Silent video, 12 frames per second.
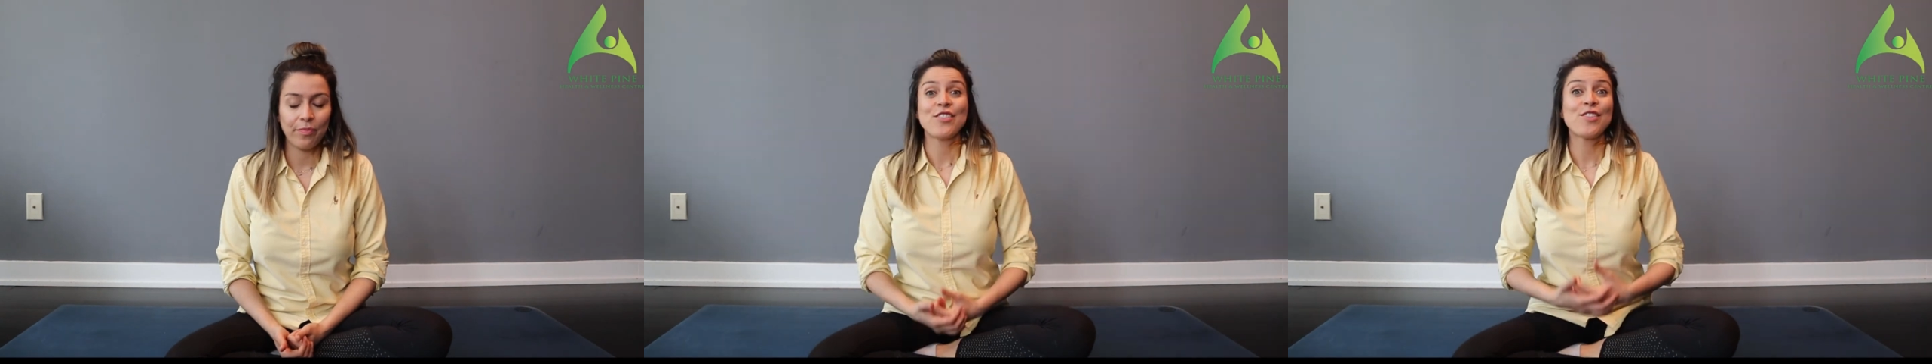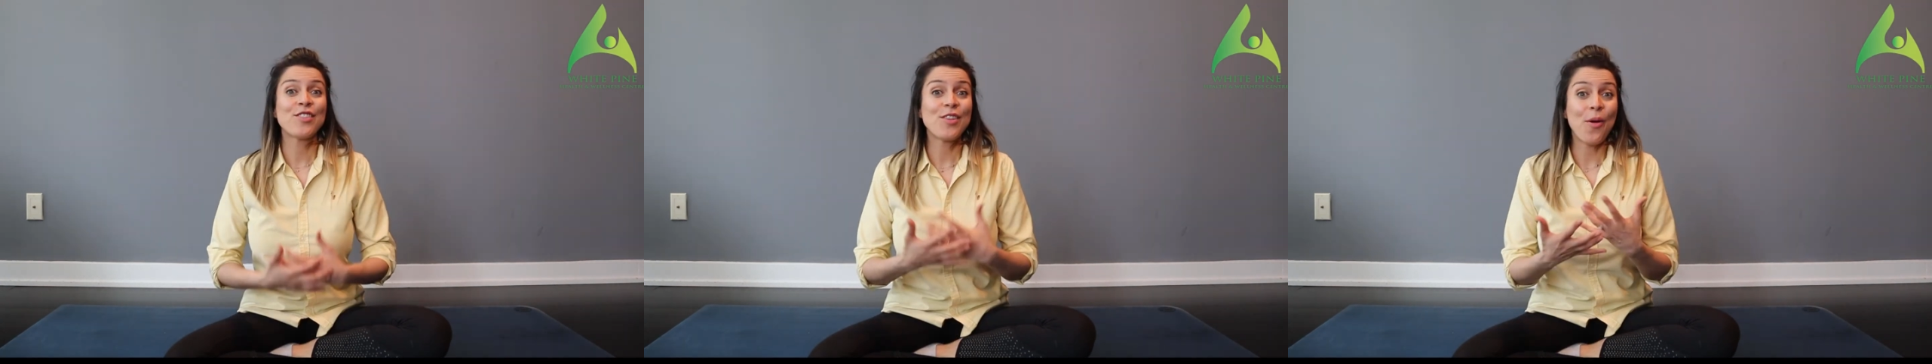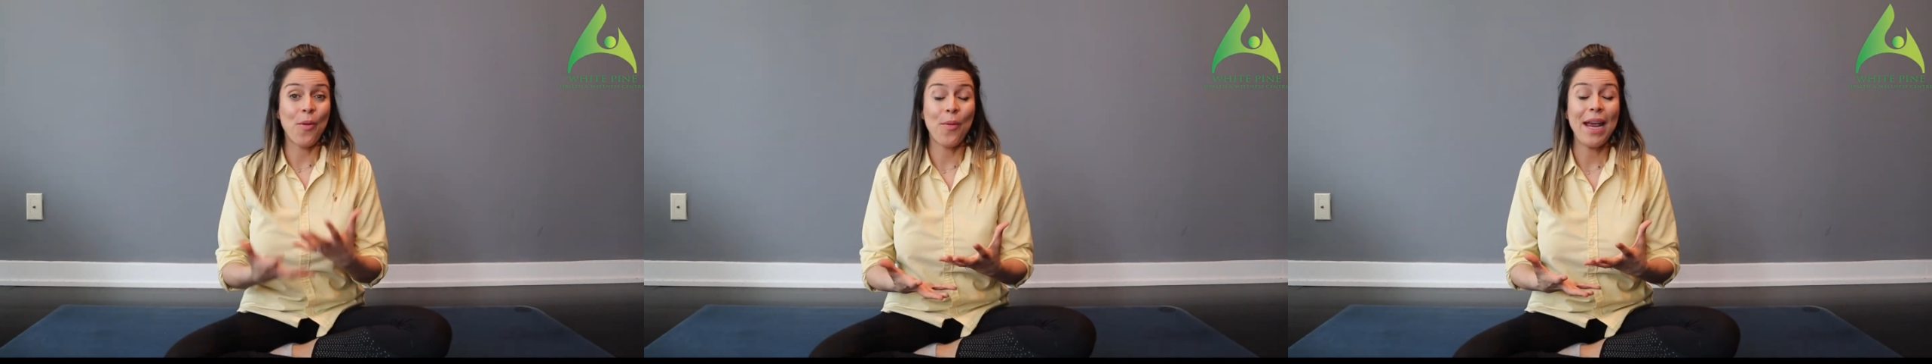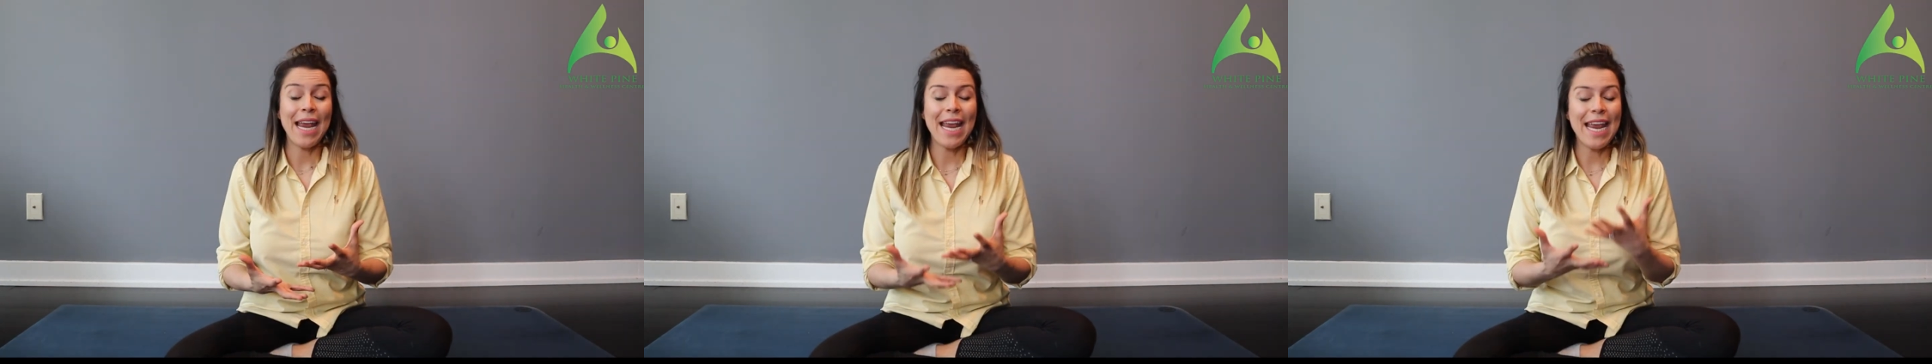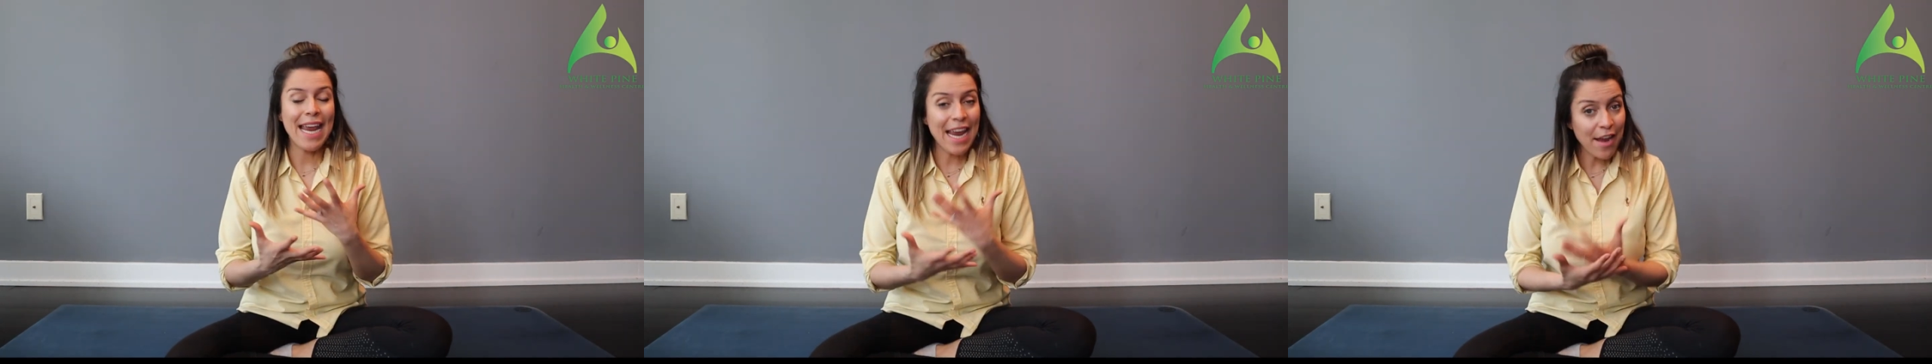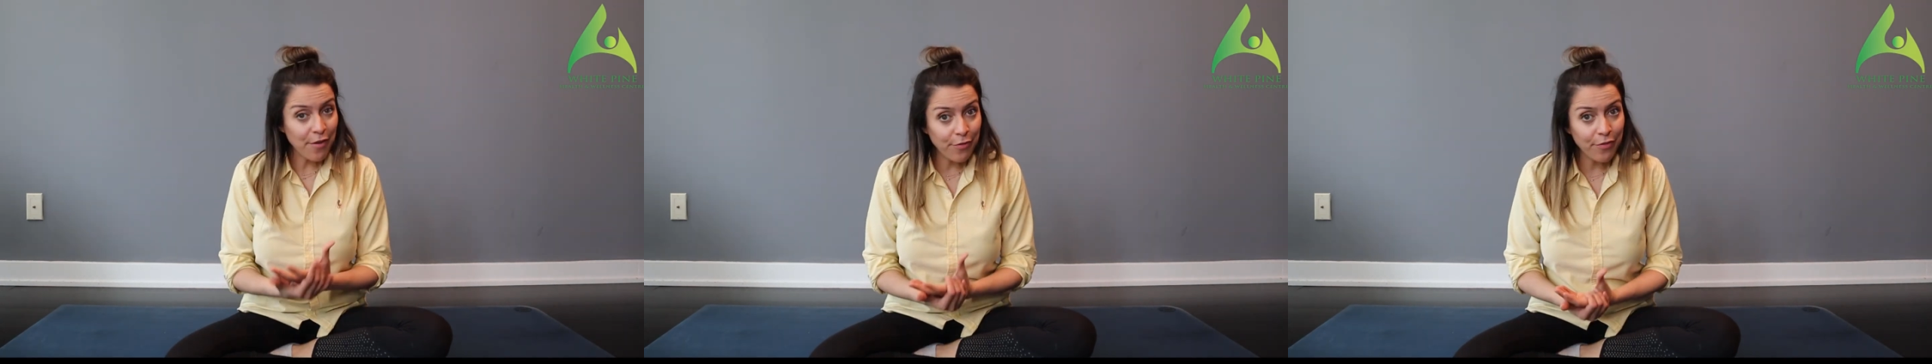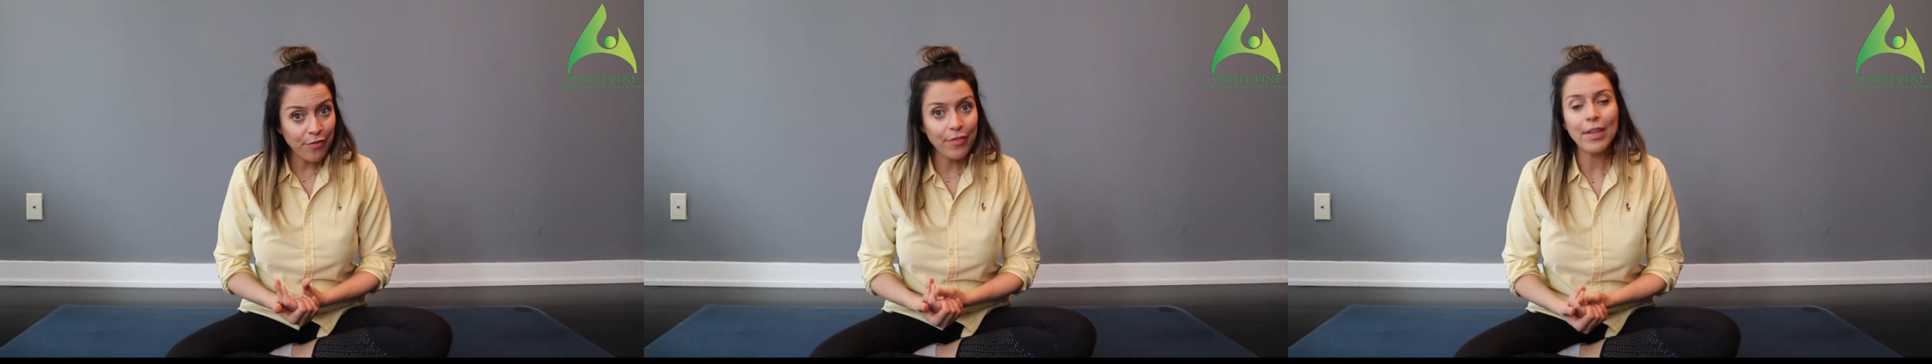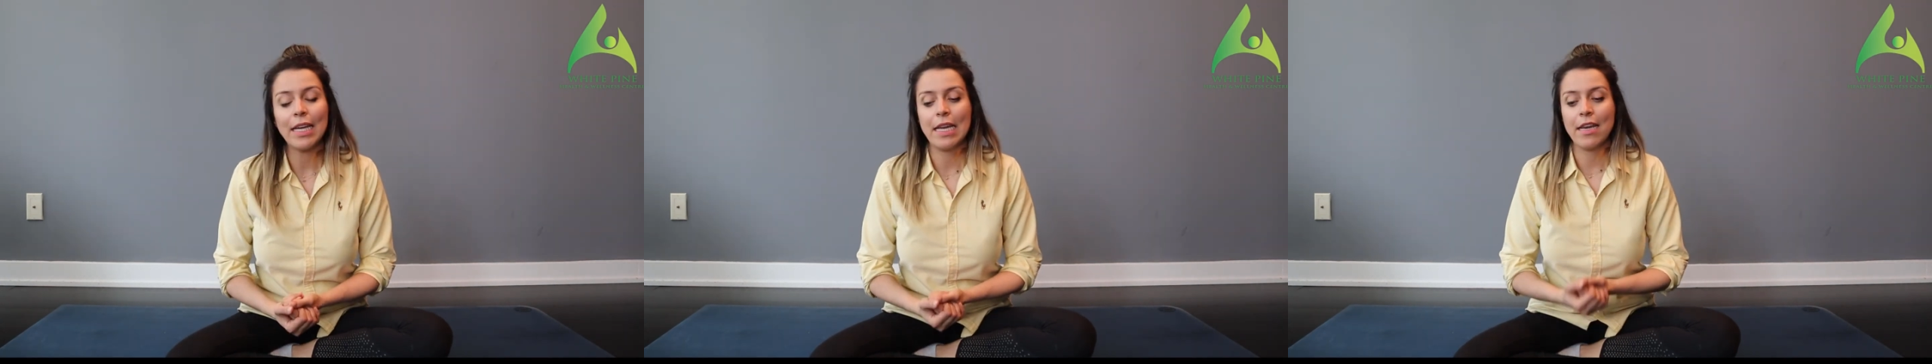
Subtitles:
So if